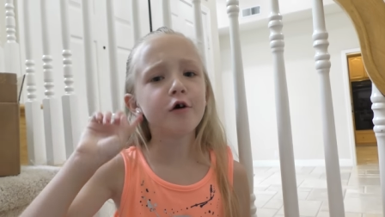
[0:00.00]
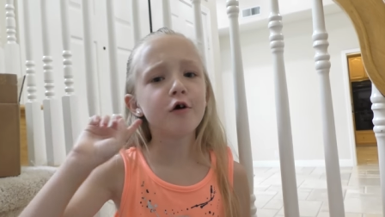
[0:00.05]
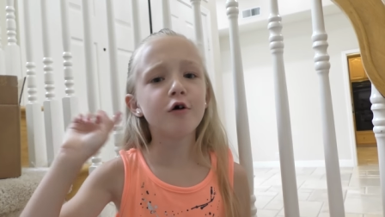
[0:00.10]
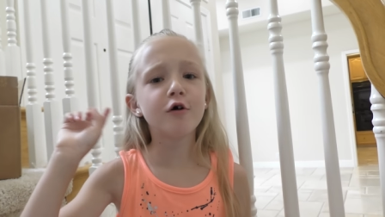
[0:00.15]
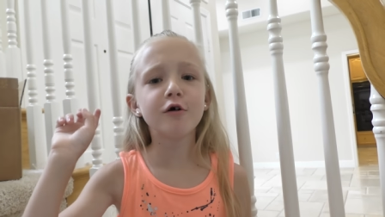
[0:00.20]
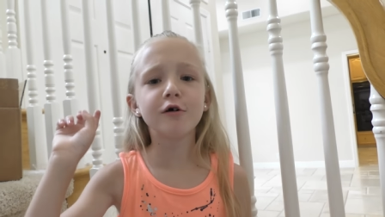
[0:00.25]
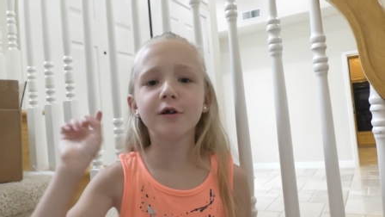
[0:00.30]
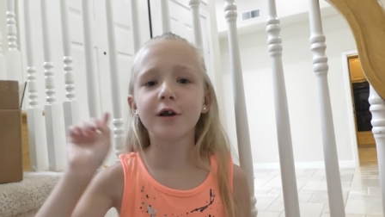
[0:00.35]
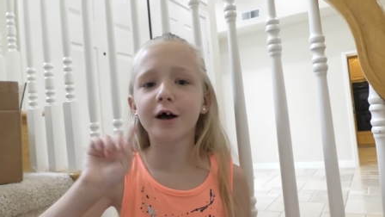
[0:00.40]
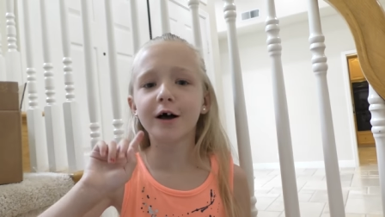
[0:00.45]

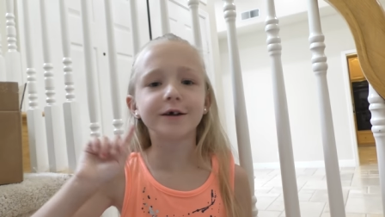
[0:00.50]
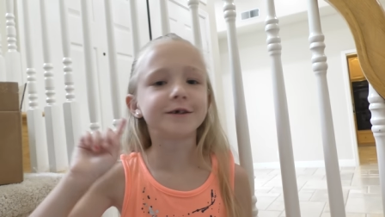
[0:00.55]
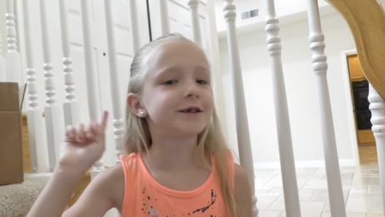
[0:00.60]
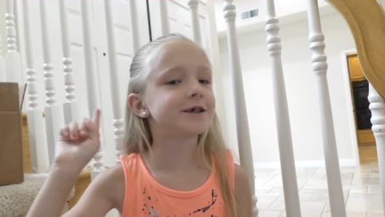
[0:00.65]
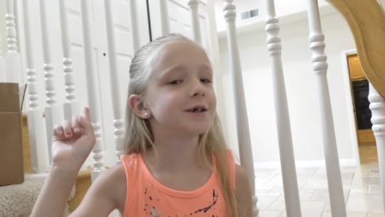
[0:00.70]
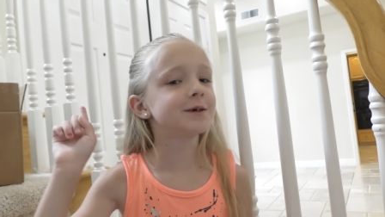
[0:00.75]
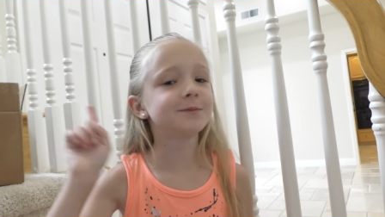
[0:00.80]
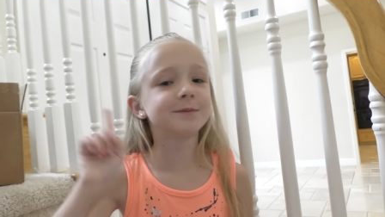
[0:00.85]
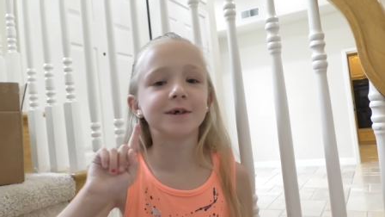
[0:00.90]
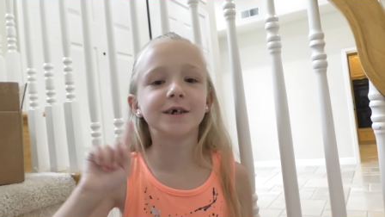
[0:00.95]
You
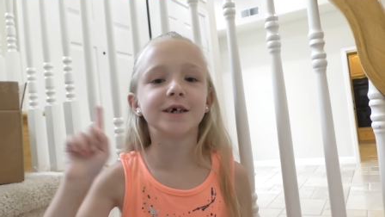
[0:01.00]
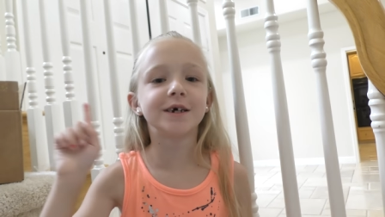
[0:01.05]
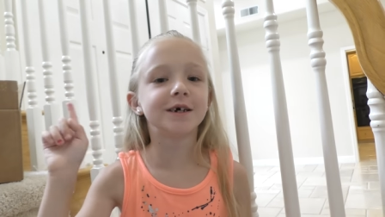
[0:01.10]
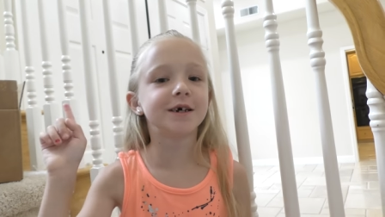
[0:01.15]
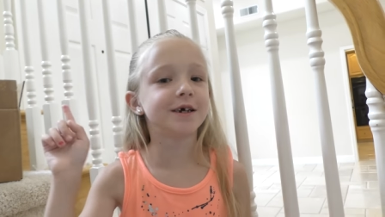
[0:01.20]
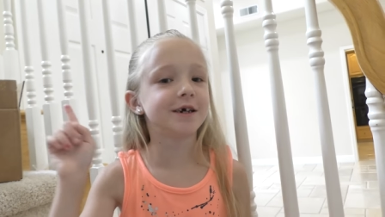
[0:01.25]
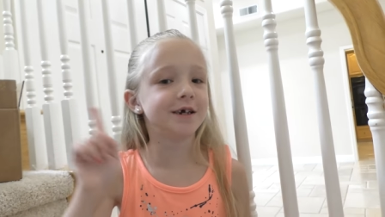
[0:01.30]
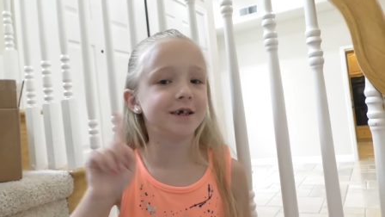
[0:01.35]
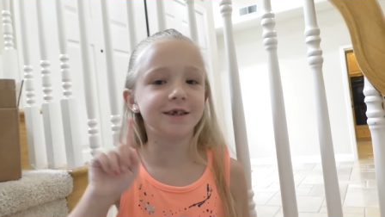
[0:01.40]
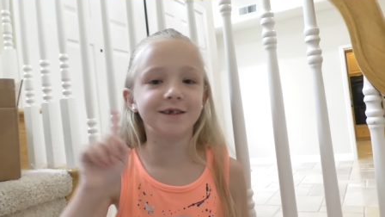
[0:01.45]
lost your
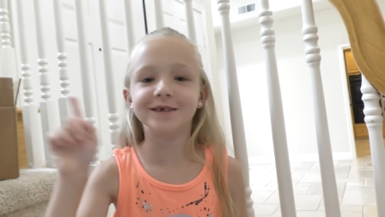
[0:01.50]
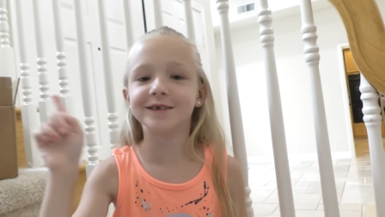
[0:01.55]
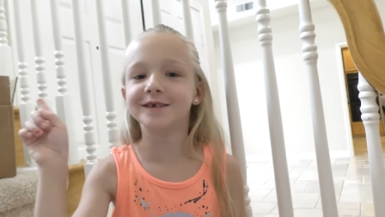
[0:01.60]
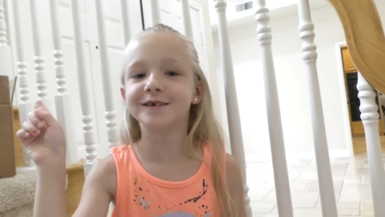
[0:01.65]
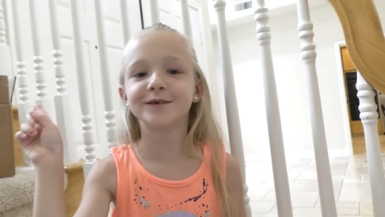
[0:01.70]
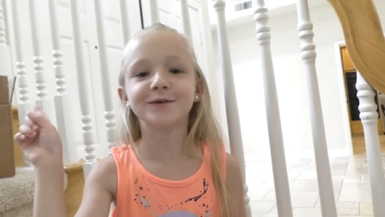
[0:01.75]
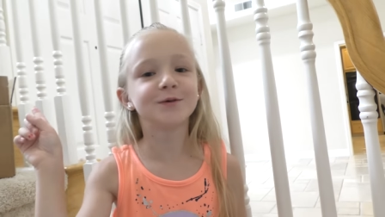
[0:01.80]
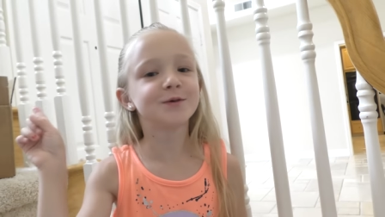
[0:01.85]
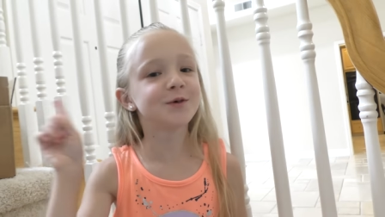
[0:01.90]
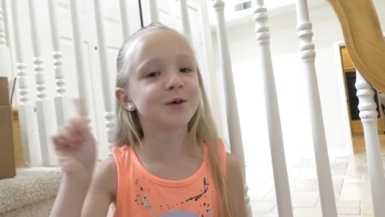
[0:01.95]

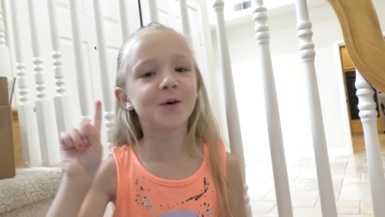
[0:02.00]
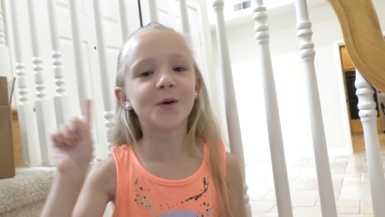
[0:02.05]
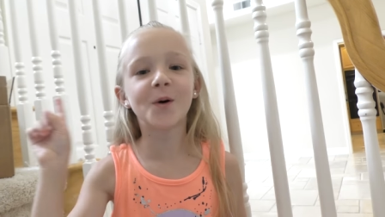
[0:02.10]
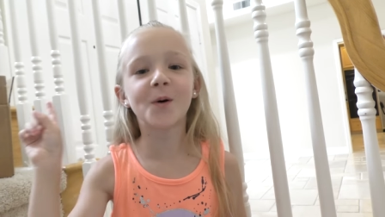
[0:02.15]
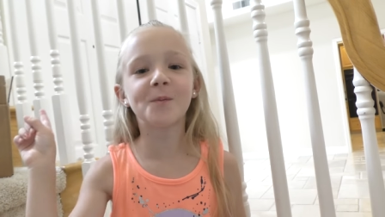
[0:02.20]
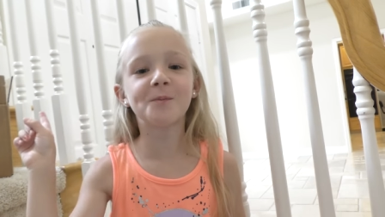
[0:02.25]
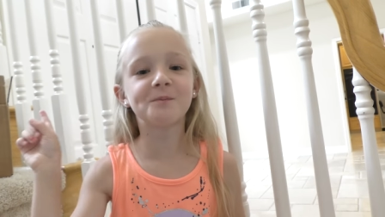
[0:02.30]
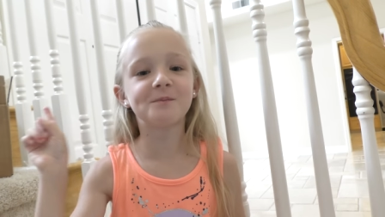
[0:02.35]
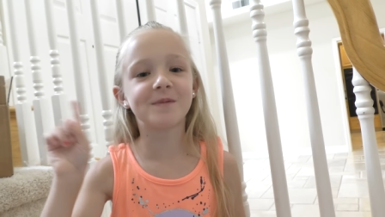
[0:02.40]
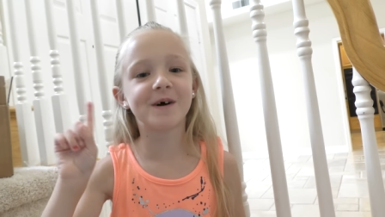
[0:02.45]
mittens.
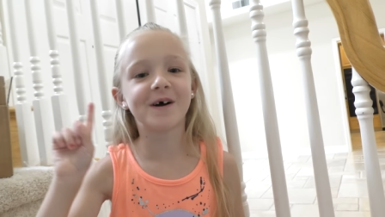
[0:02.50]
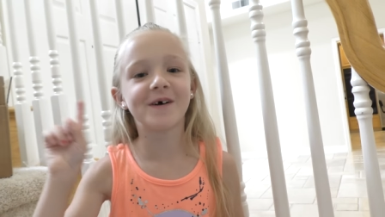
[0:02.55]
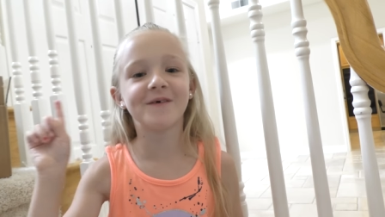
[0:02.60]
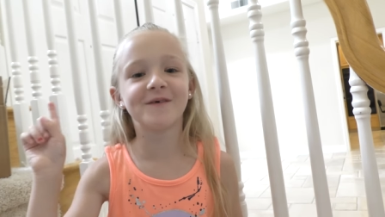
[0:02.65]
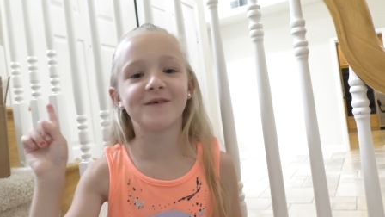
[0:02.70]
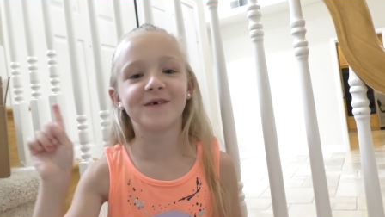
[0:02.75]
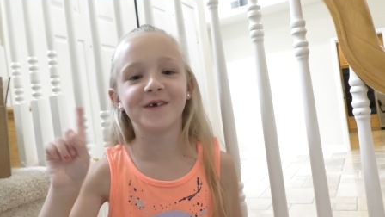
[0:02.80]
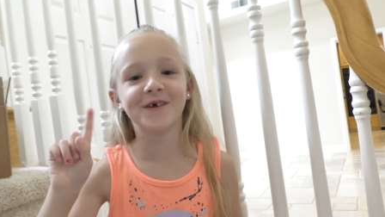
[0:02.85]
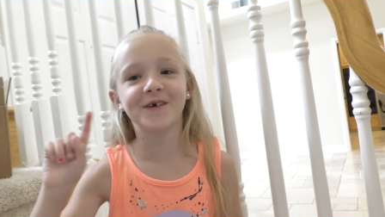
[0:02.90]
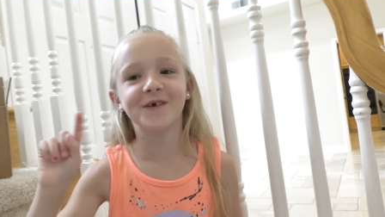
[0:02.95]
No
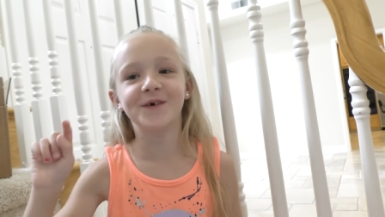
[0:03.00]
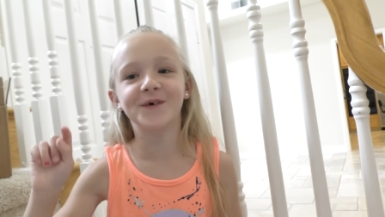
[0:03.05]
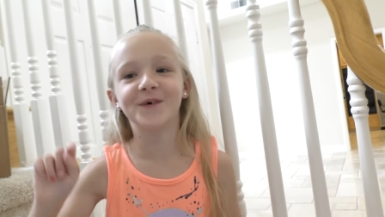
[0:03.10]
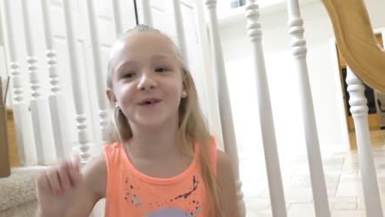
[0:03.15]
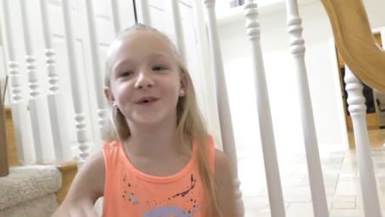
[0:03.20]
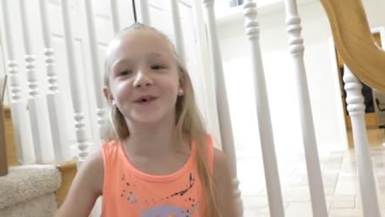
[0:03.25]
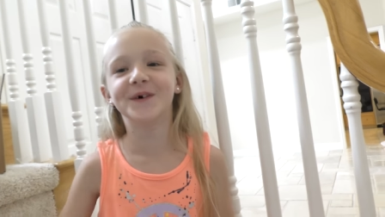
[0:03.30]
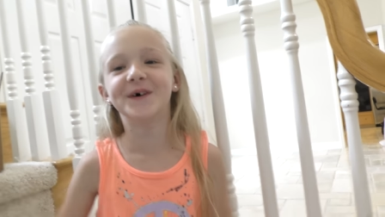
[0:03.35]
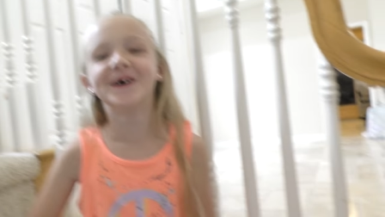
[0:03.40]
pie for you.